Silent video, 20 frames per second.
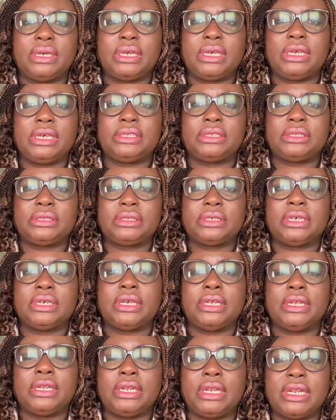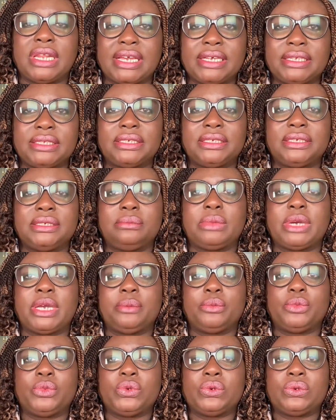it lightened my
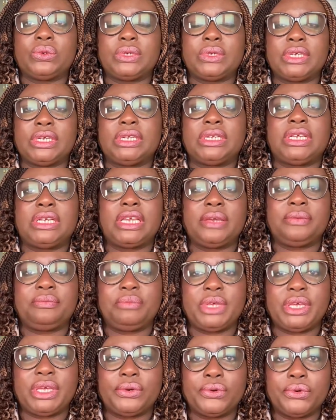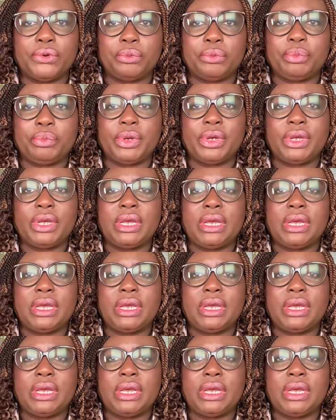mood, it gave me hope,